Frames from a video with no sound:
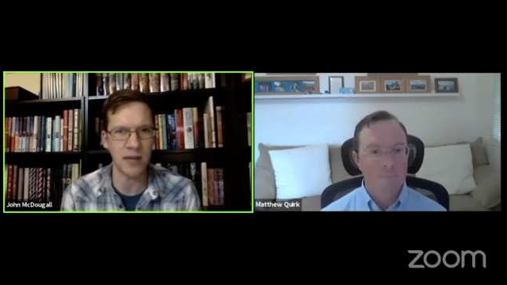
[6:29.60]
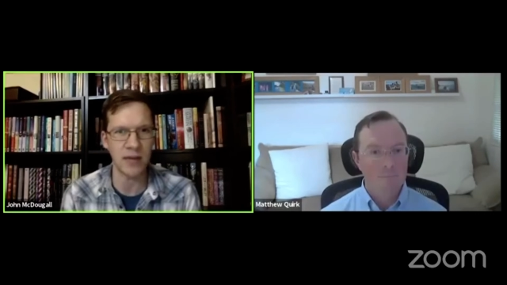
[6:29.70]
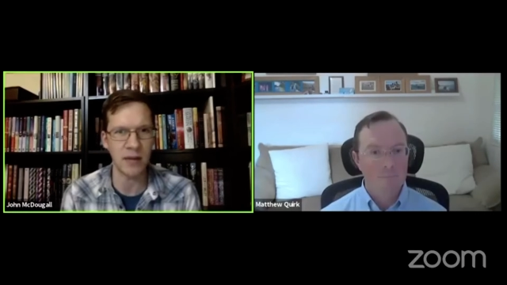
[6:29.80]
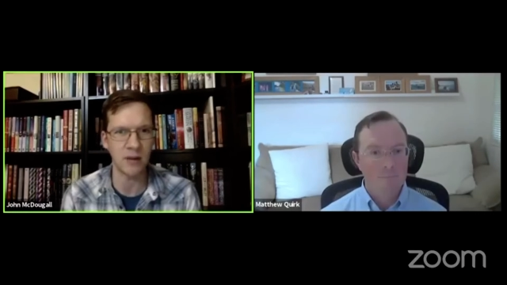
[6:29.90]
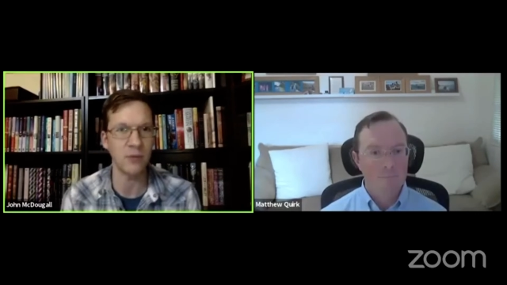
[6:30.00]
Speaker 1: it
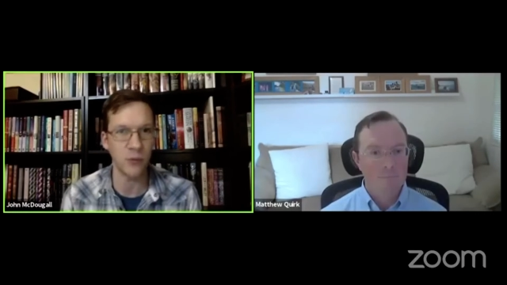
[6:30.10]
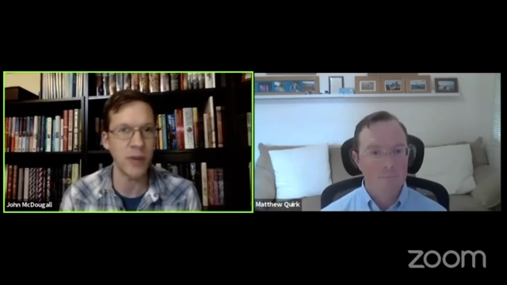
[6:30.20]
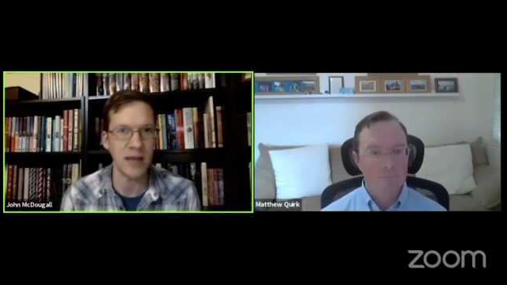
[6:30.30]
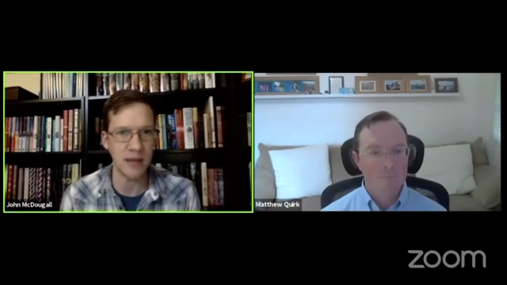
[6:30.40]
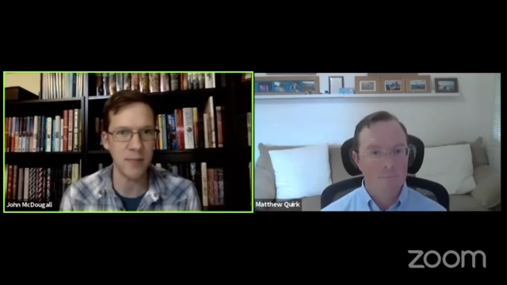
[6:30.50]
or read
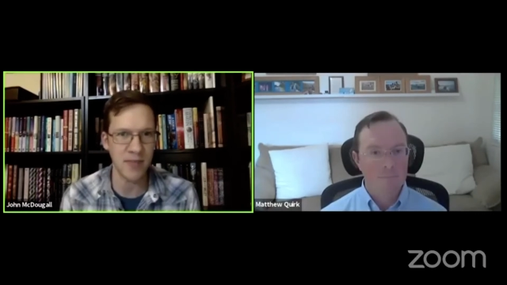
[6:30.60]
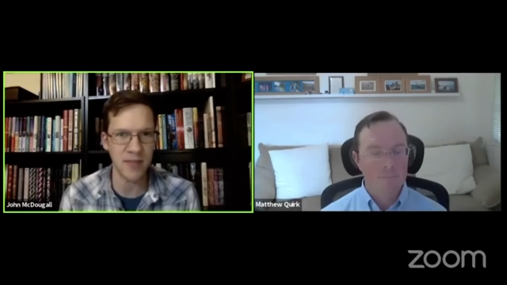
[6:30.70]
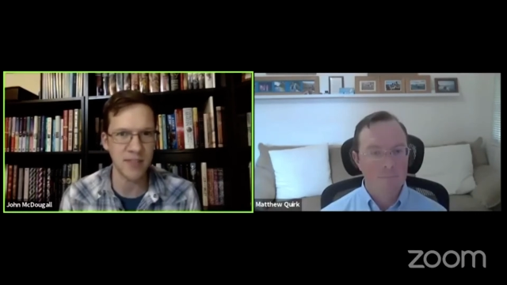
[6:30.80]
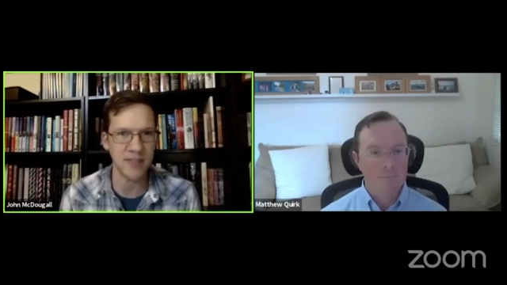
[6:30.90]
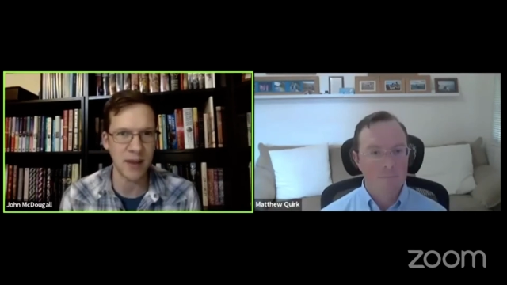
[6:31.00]
it, but then the
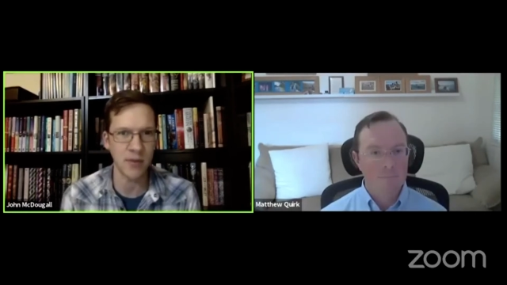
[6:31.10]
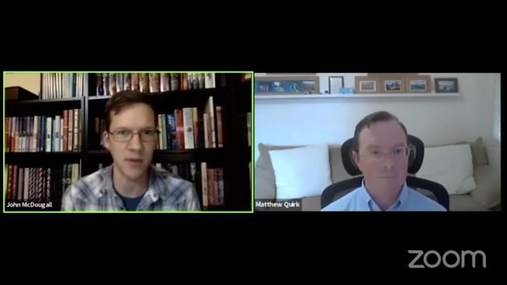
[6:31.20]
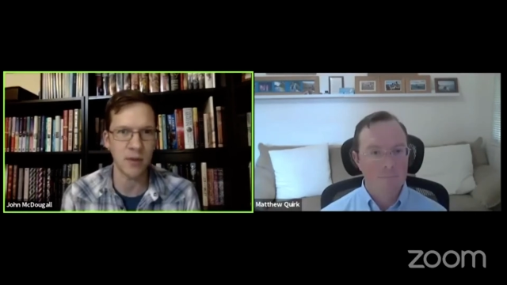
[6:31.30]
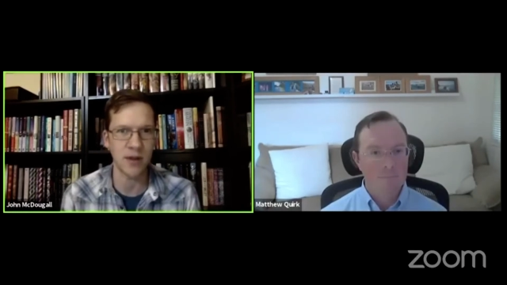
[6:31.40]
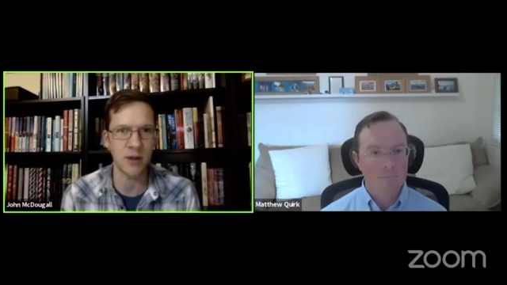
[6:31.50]
second one, they were
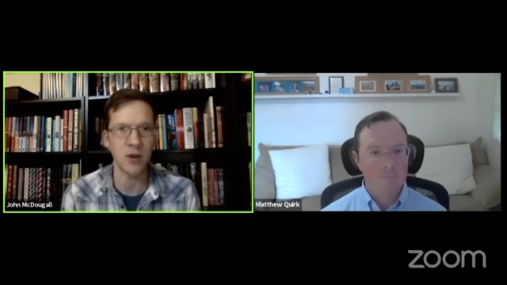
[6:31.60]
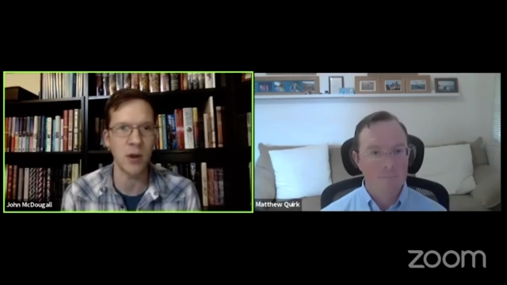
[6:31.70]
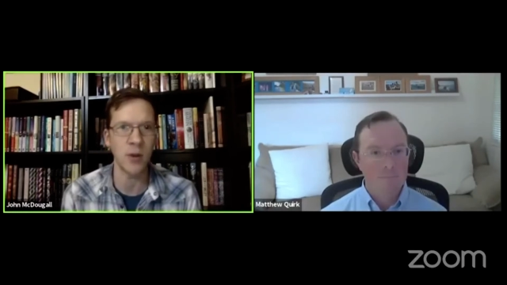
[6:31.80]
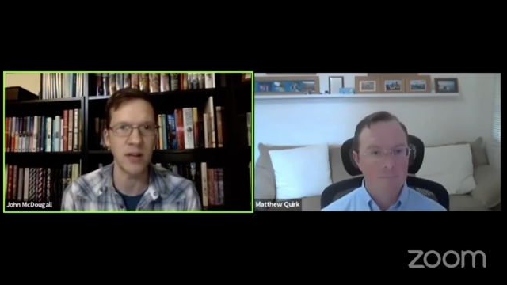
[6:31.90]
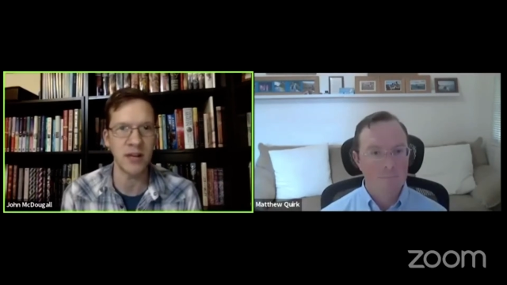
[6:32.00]
like, oh no, we
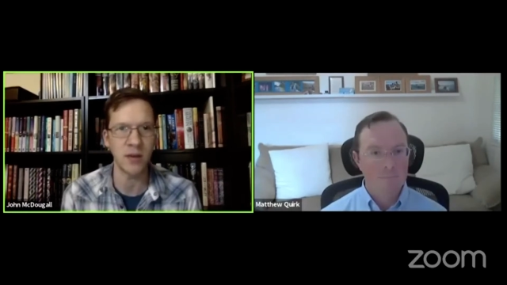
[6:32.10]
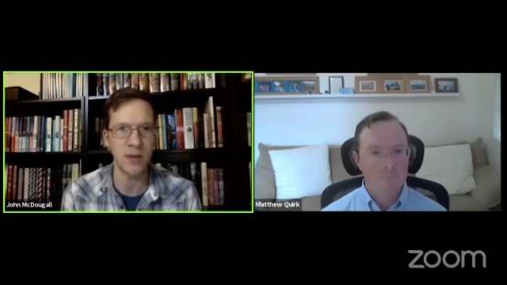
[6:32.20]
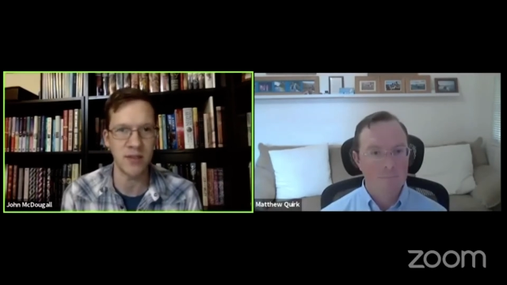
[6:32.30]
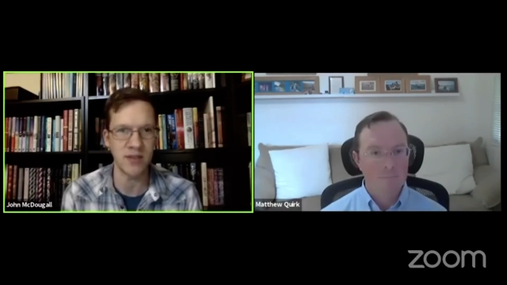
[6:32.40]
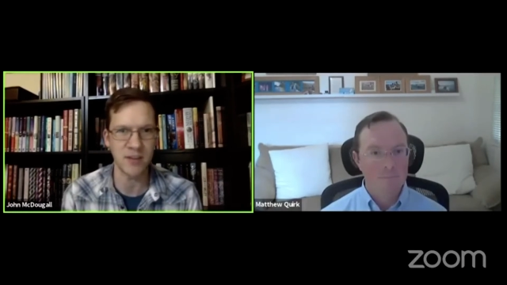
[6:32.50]
need to read
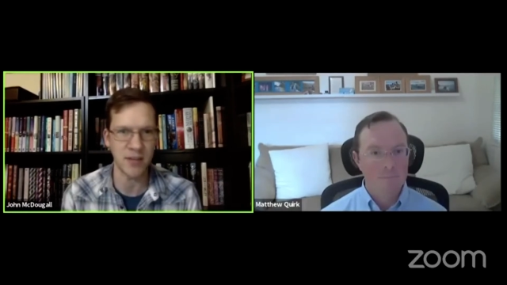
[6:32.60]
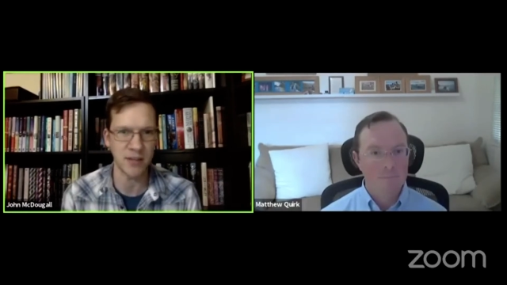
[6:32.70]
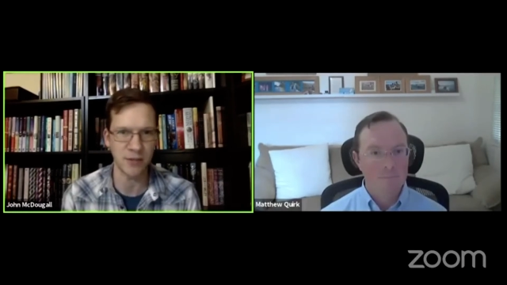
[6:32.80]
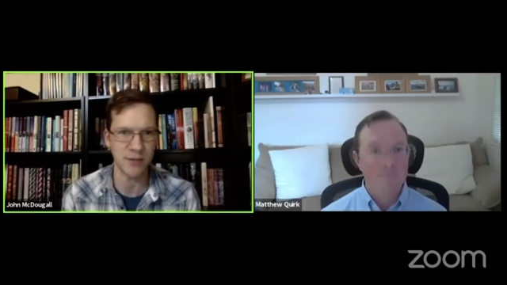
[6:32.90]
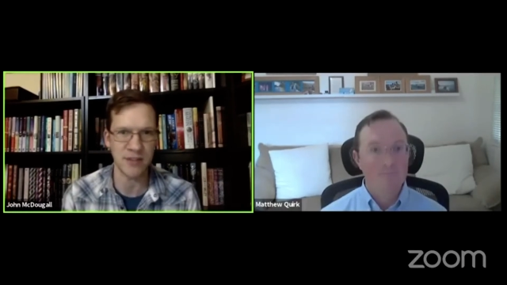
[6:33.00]
this to make sure
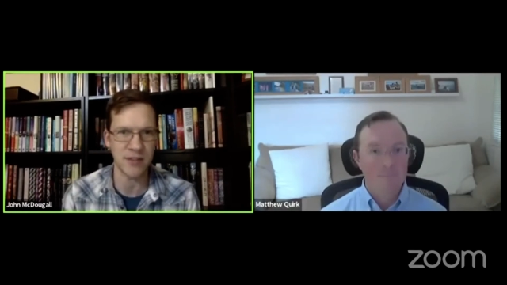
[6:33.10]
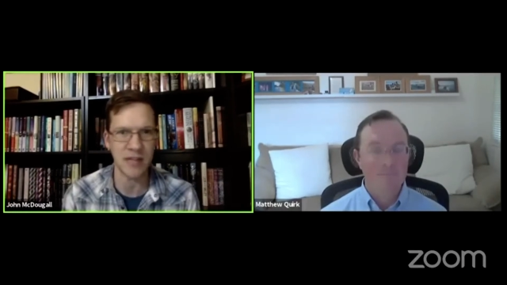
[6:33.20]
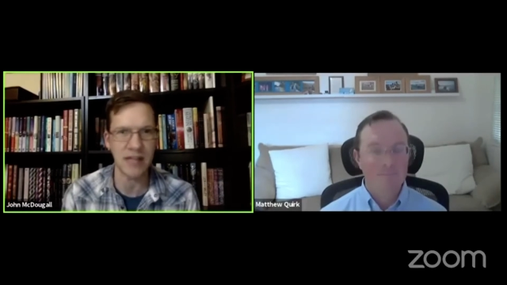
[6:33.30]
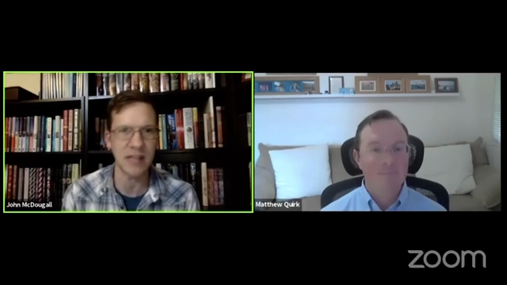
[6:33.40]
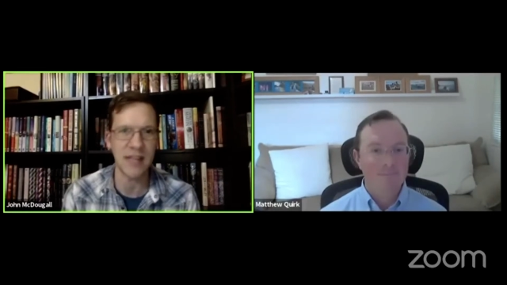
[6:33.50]
there's nothing like
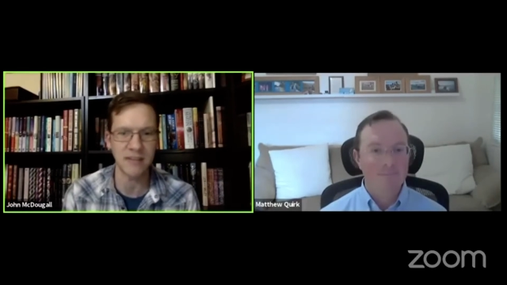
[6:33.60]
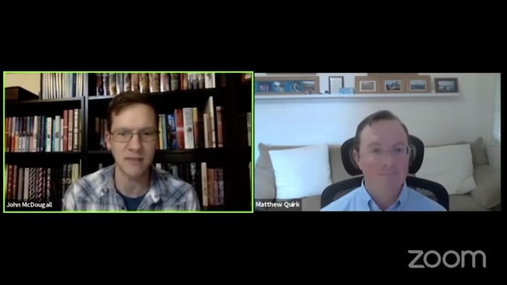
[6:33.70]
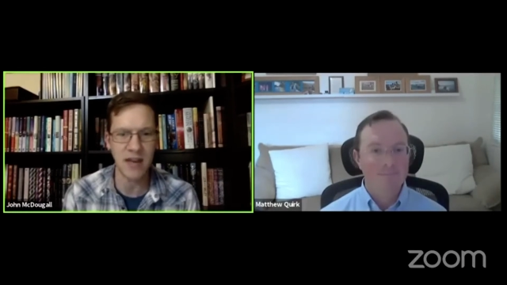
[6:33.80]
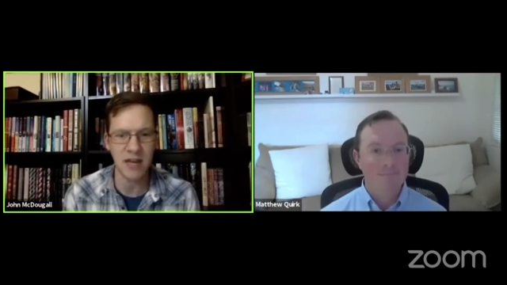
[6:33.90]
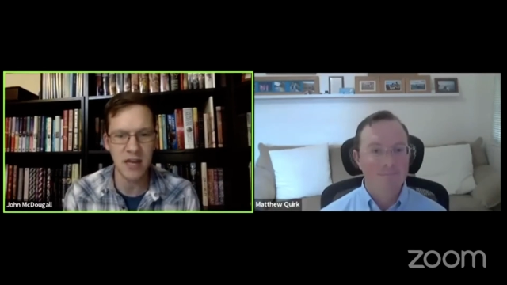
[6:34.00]
classified
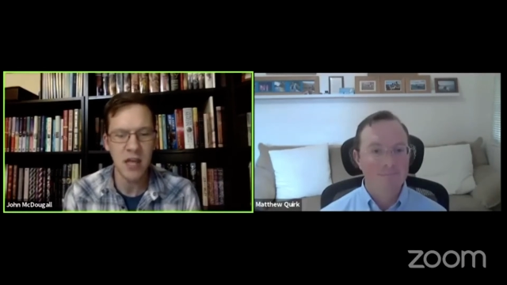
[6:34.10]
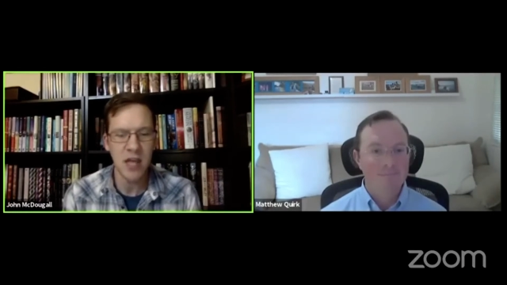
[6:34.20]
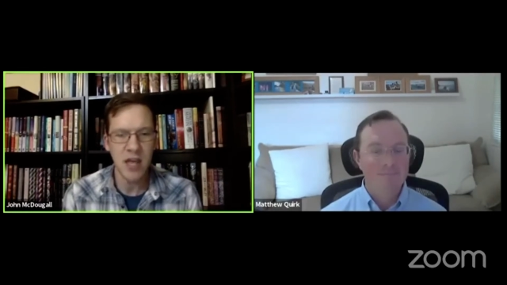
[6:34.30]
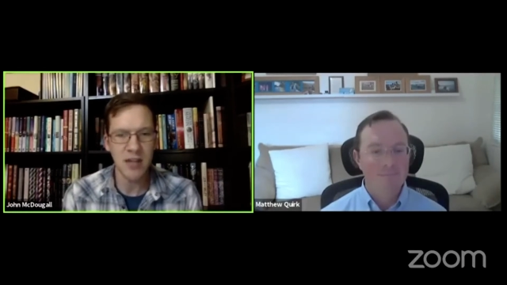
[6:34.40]
in it. Did